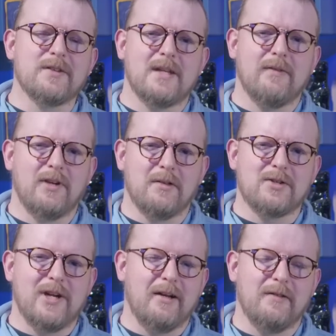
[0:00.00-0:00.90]
also have another
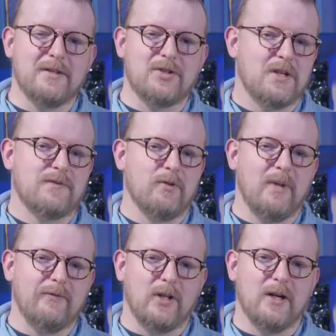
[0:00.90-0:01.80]
channel that's just for
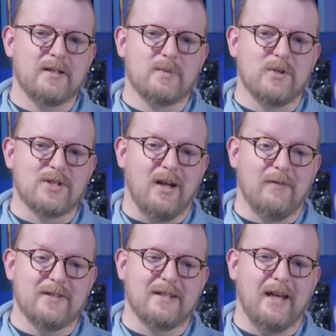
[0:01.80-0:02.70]
my vlogs, which
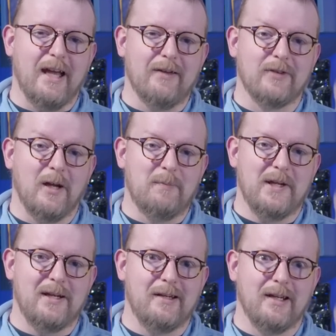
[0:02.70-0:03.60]
obviously I haven't
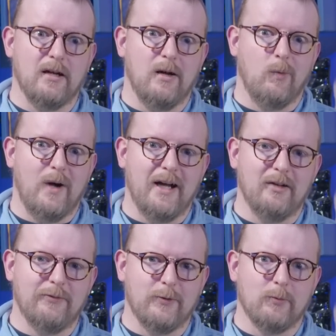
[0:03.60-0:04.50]
updated in a
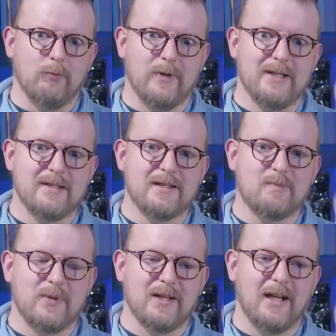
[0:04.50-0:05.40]
while for reasons,
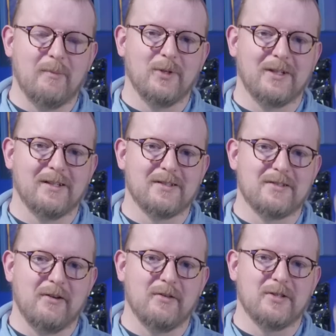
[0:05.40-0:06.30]
but I'm looking to
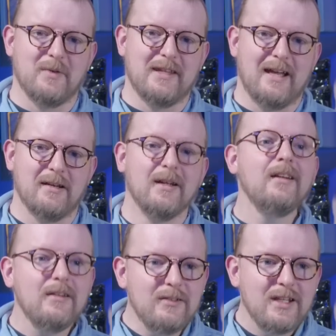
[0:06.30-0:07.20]
start doing that
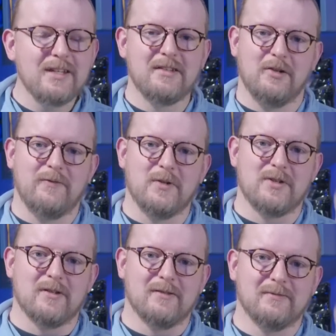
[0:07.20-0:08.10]
in the near
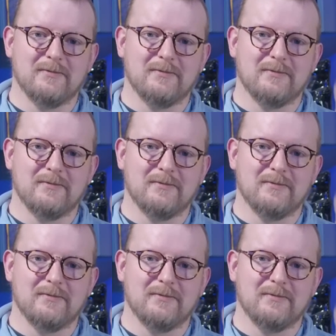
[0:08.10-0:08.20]
future.